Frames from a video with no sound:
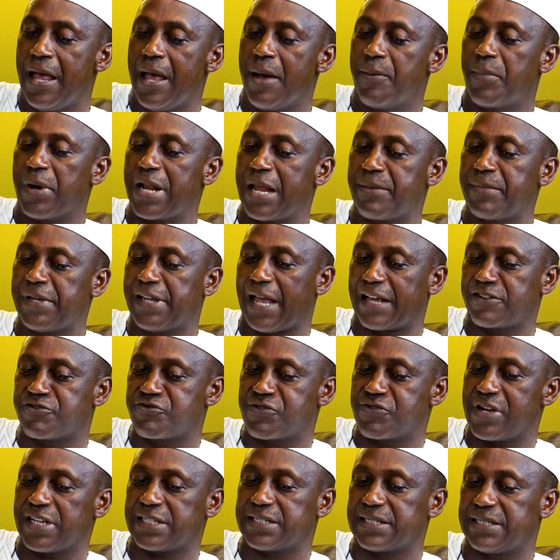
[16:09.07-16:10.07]
But let me
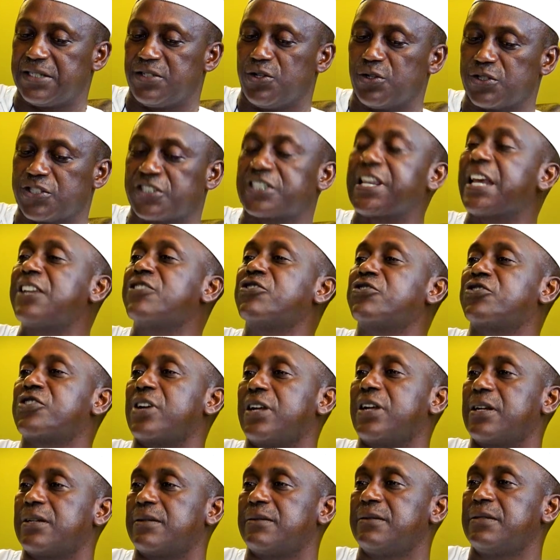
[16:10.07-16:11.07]
address your
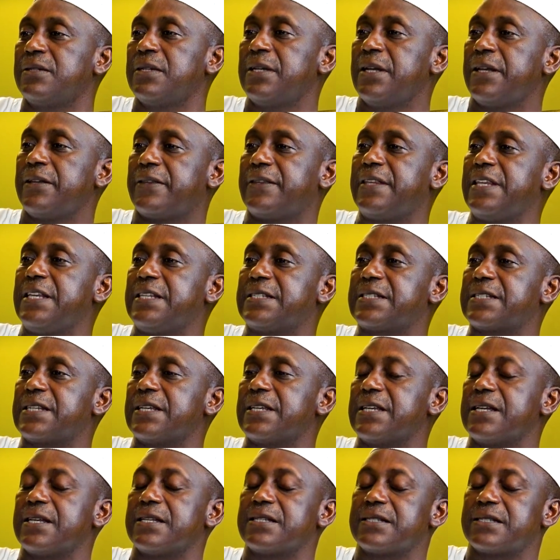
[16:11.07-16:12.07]
central
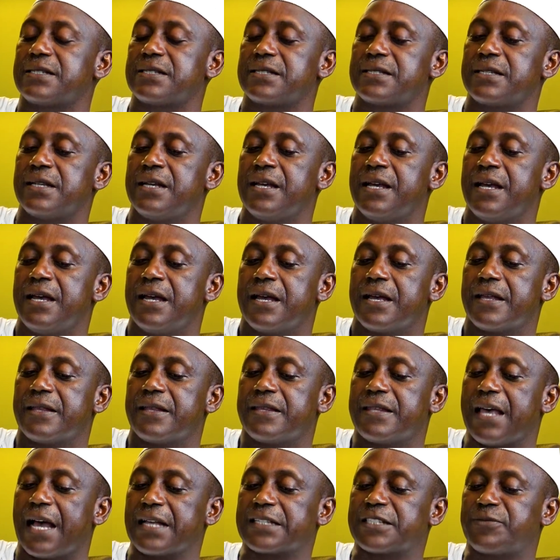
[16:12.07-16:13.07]
thesis
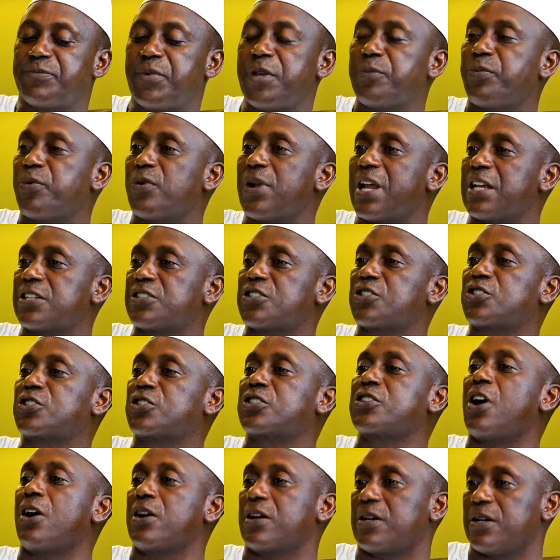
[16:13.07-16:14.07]
that people are
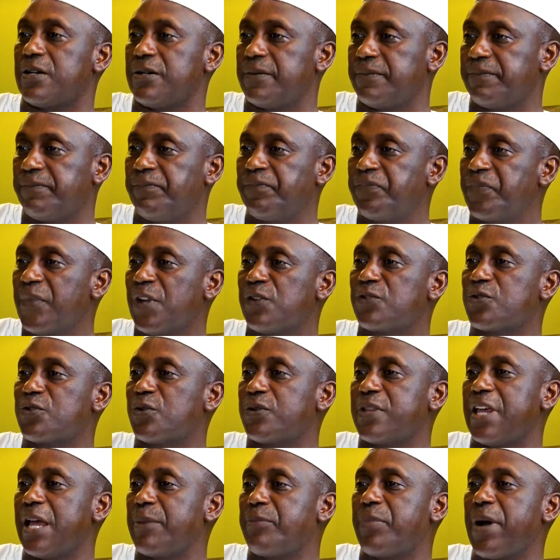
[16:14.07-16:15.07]
stuck to
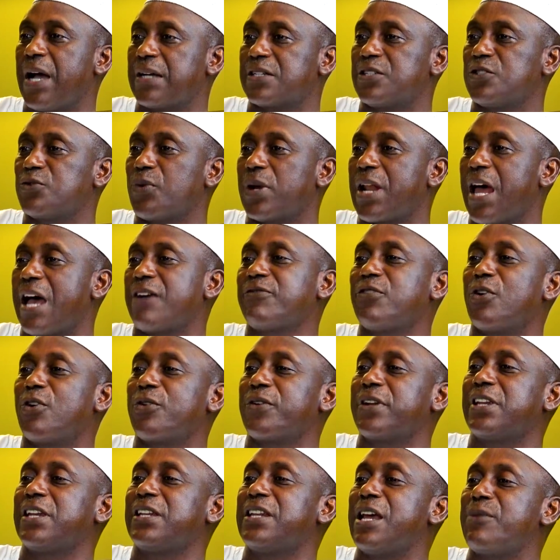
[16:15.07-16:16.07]
their parties. Well, I've
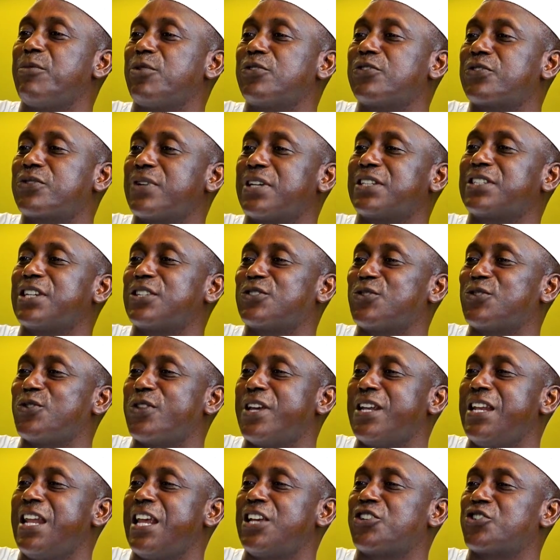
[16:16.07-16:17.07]
already demonstrated to the
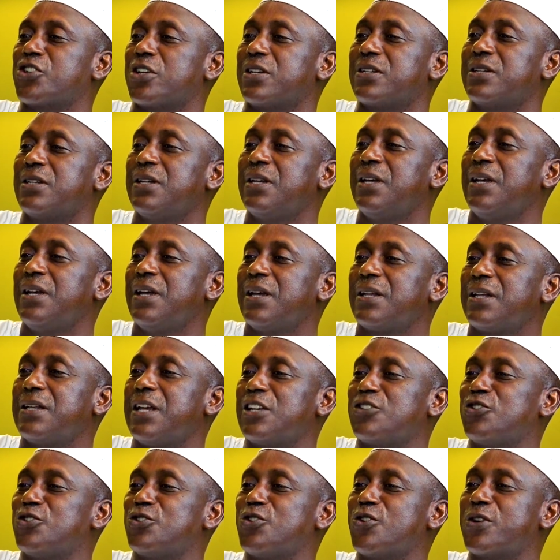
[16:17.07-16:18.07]
nation
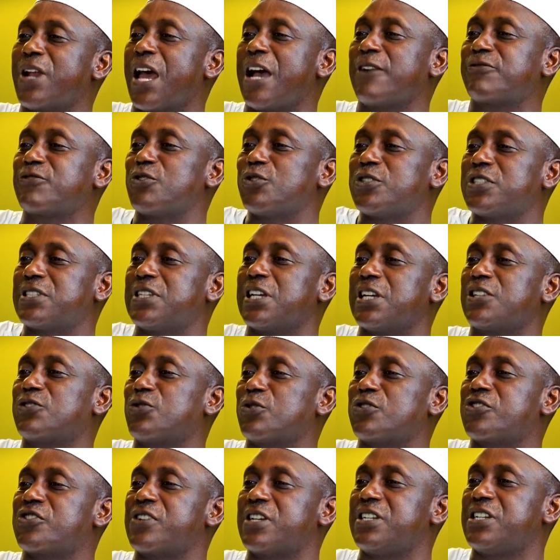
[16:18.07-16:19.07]
that you don't have to stick to
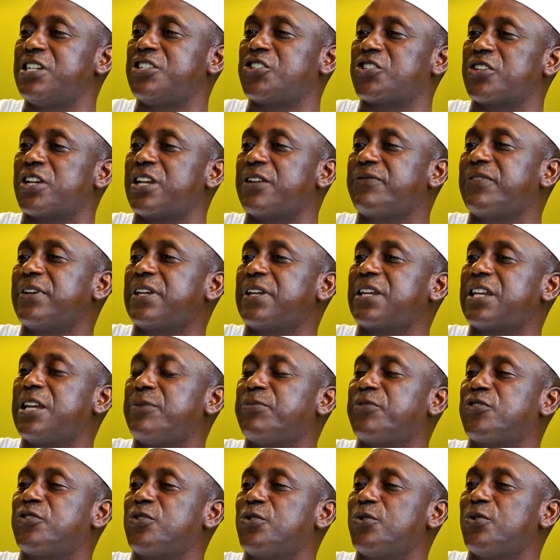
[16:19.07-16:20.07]
tradition if it
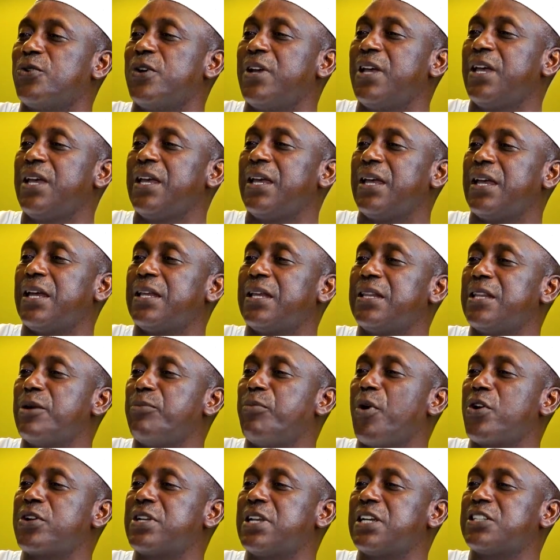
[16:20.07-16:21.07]
keeps you in the
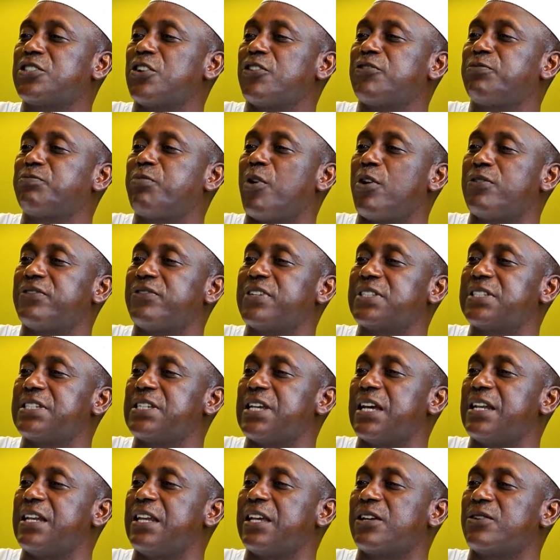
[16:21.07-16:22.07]
bondage of poverty
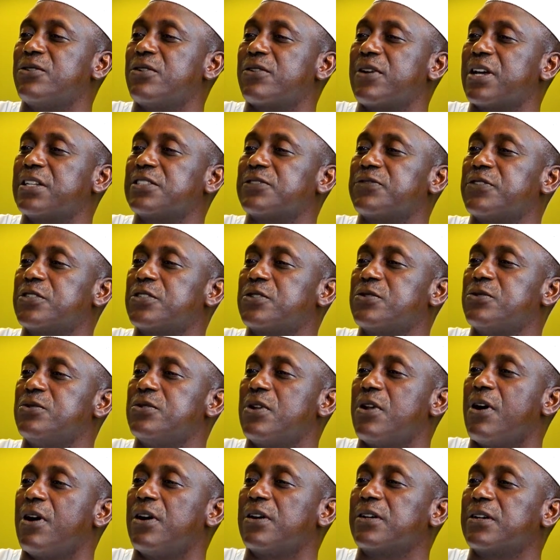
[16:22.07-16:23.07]
and ignorance for too
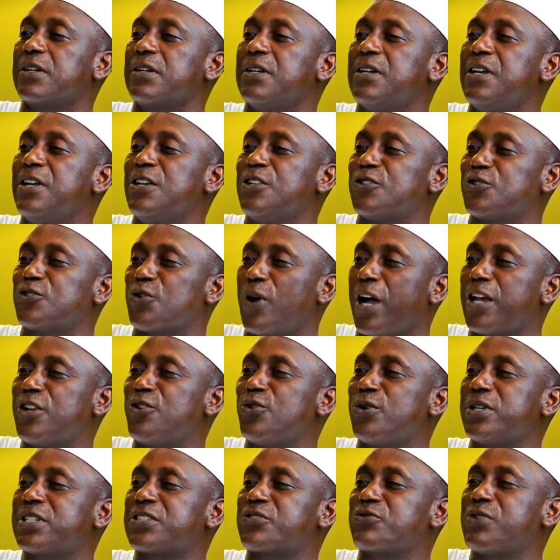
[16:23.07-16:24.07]
long. So I know
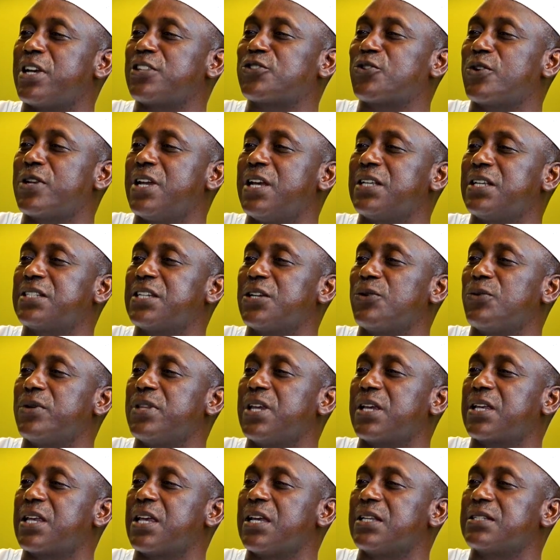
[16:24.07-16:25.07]
it's resonating with
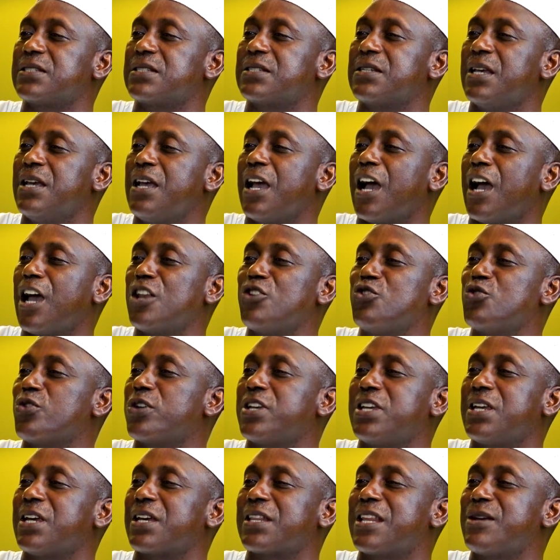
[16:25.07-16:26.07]
the kids, and you
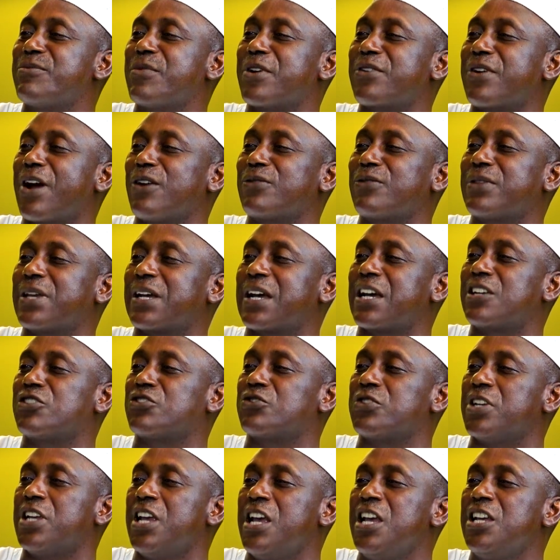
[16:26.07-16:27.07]
hear them around the
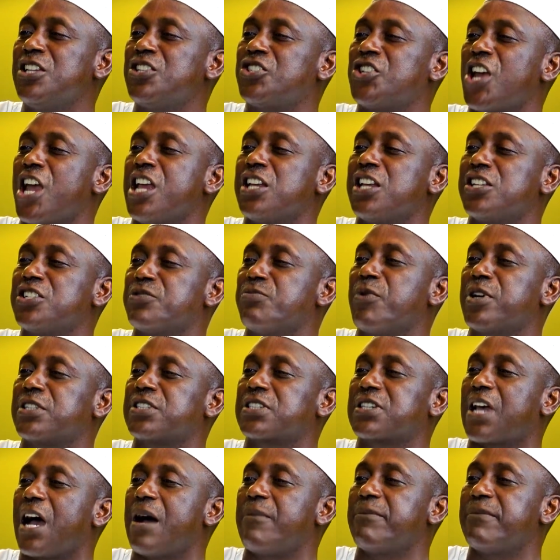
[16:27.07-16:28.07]
country. Change
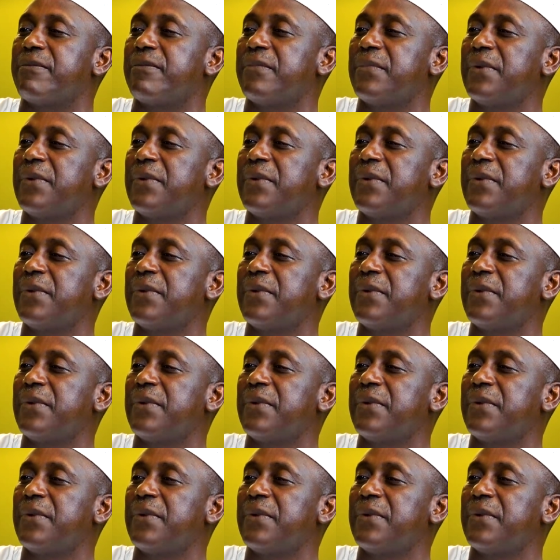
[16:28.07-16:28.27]
must come.